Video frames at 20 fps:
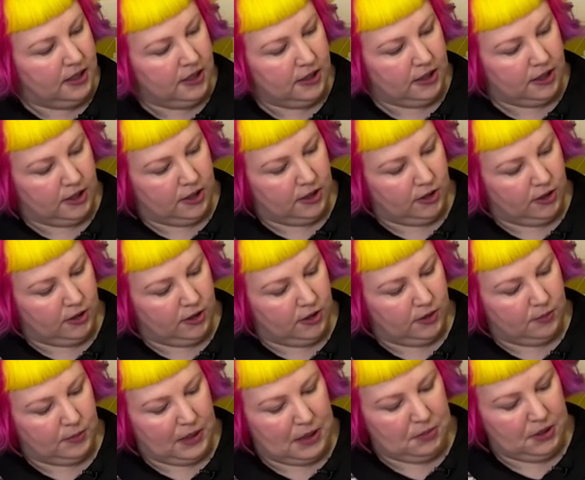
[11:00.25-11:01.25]
you know,
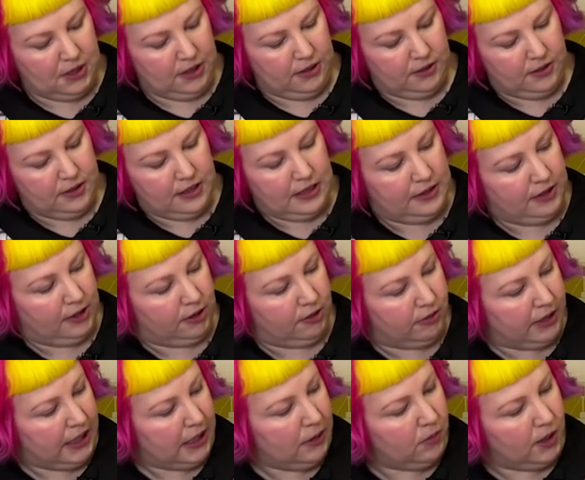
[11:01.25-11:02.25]
maybe the
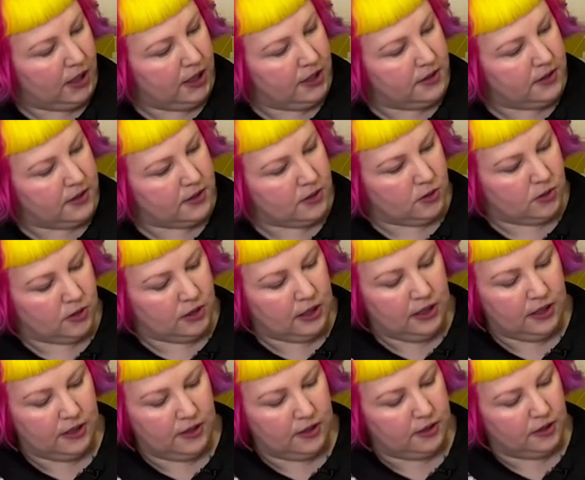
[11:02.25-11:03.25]
green ones or
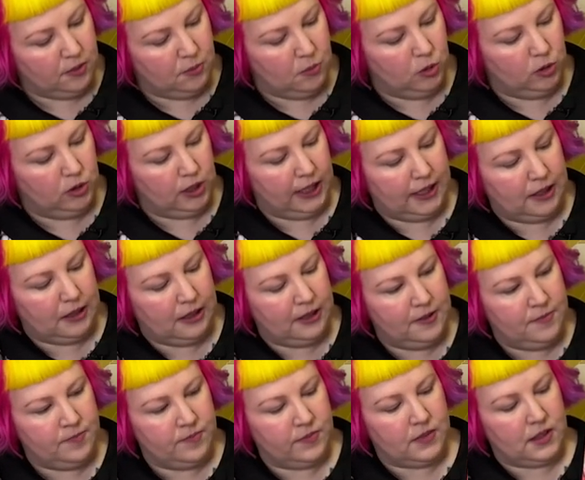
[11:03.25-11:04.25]
the more like
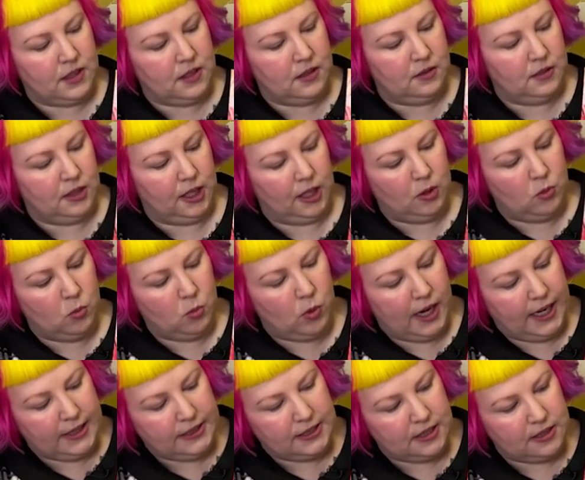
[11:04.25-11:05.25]

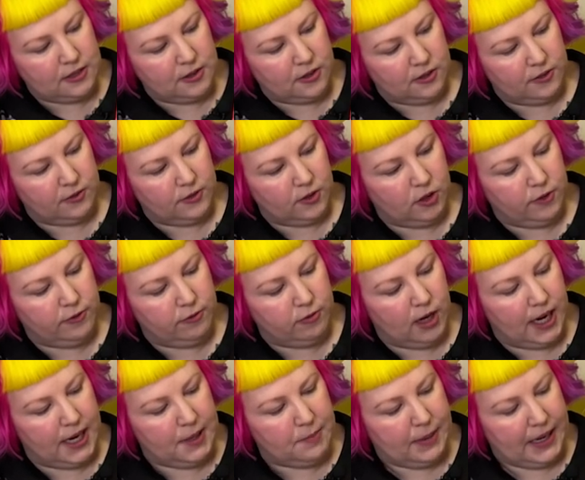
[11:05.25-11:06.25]
white, sort of
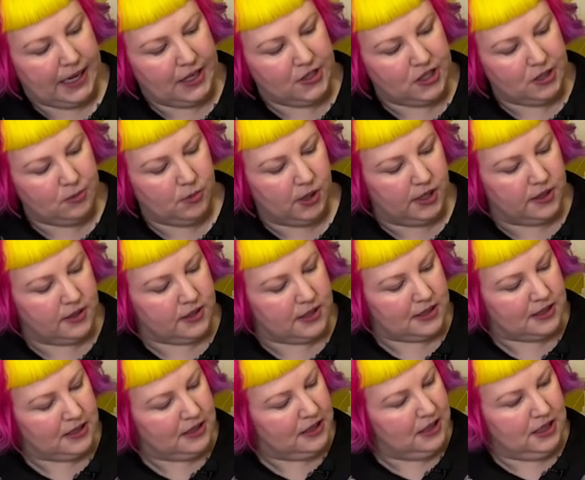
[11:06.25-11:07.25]
off-white beigey ones.
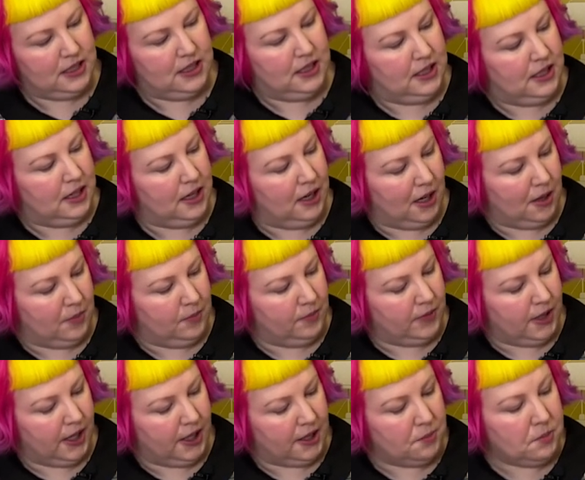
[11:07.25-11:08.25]

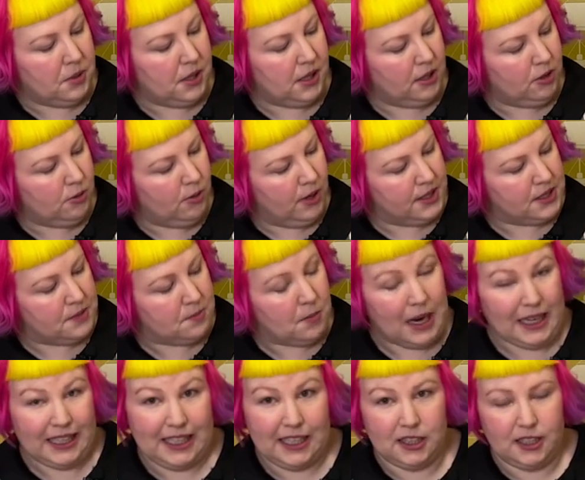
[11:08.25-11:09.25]
The pink ones
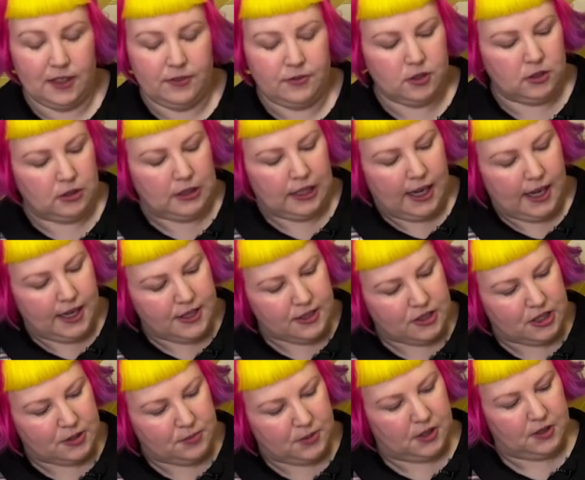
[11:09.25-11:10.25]
might get left to last
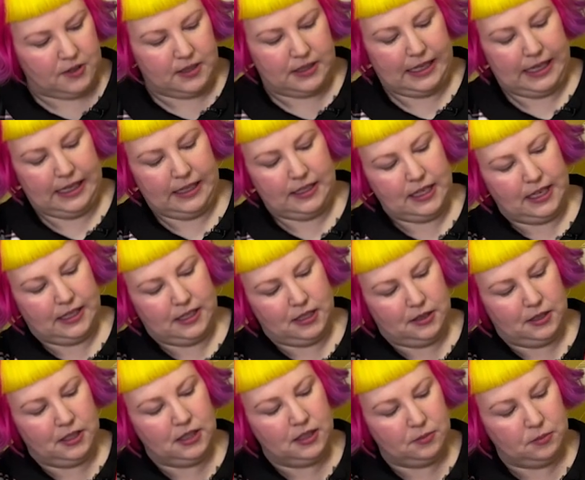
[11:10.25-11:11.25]
just because they tend
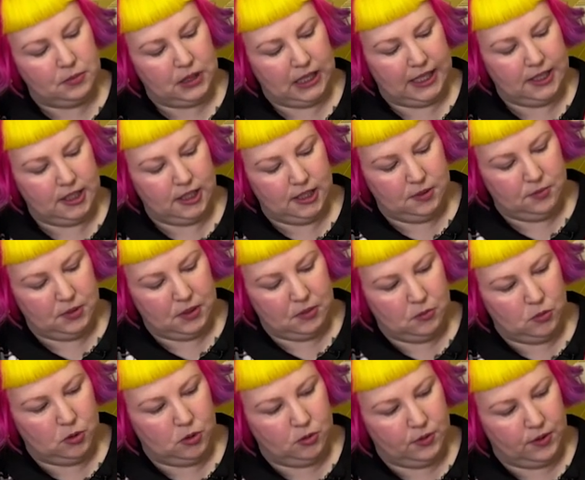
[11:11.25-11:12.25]
to blend in a bit
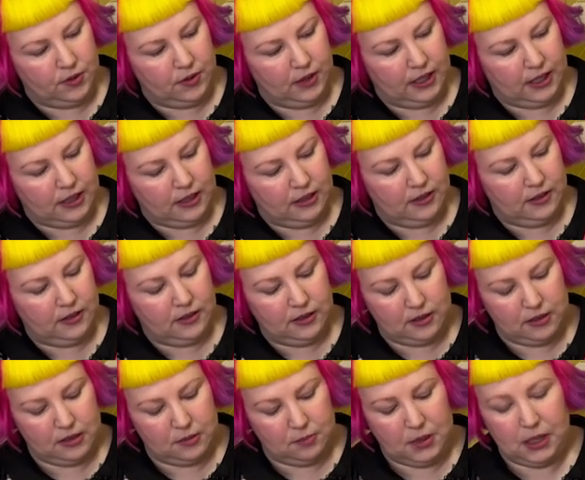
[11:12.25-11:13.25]
more with
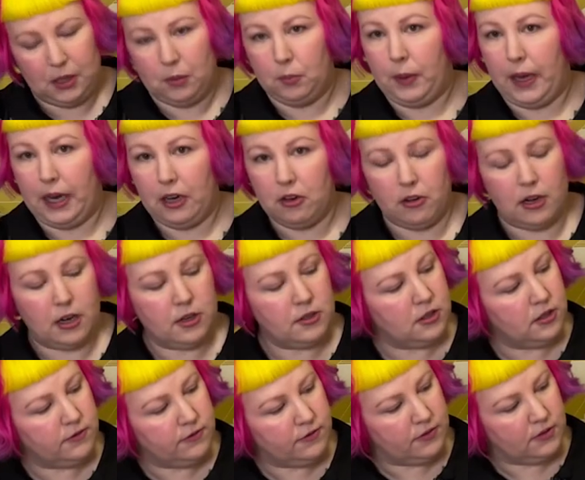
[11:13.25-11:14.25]
the pink background
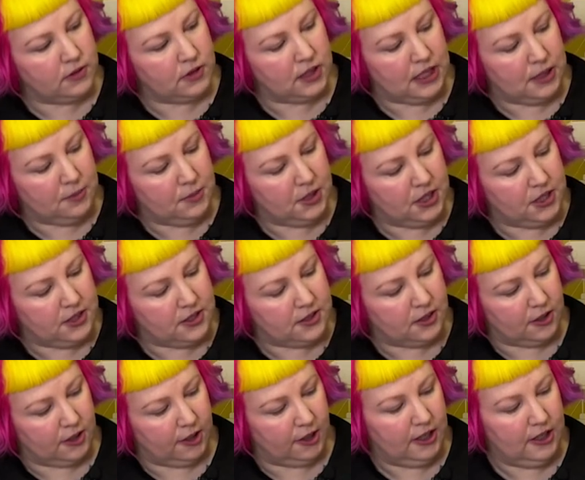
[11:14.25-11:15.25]
of the image.
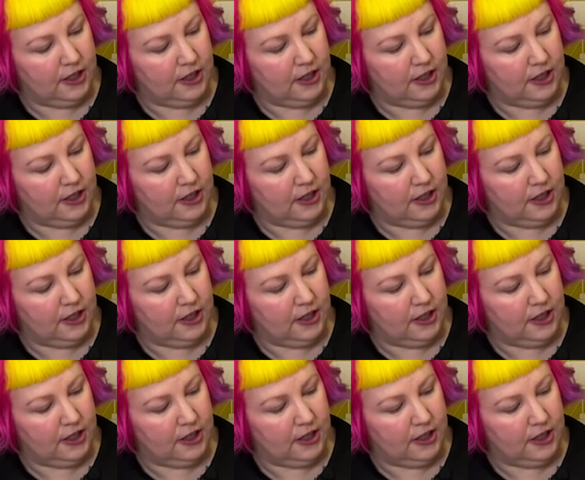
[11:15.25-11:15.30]
So